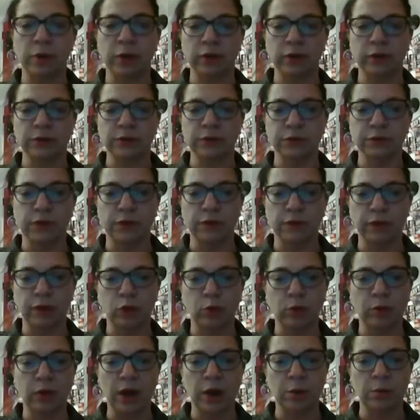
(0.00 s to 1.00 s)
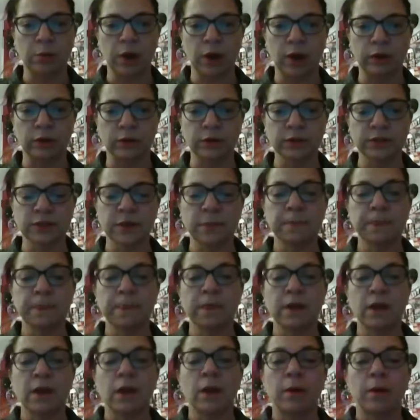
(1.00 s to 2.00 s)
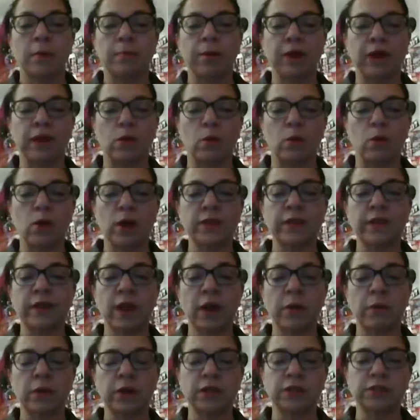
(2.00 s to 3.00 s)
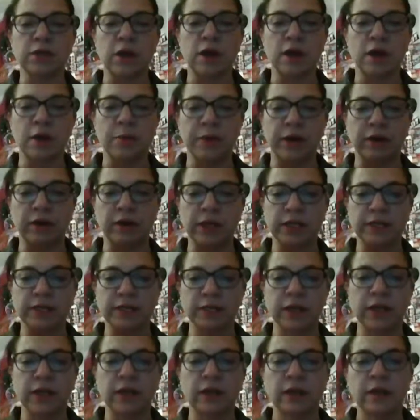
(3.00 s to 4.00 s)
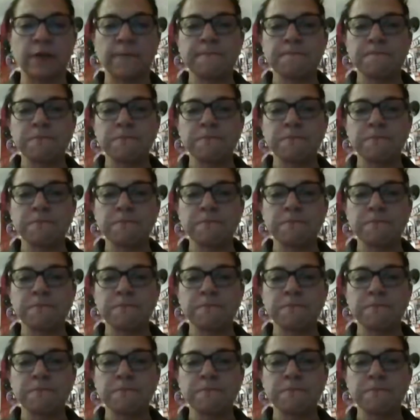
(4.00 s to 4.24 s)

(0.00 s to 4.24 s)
bottles are the little brown bottles. But the one thing I want to talk about is that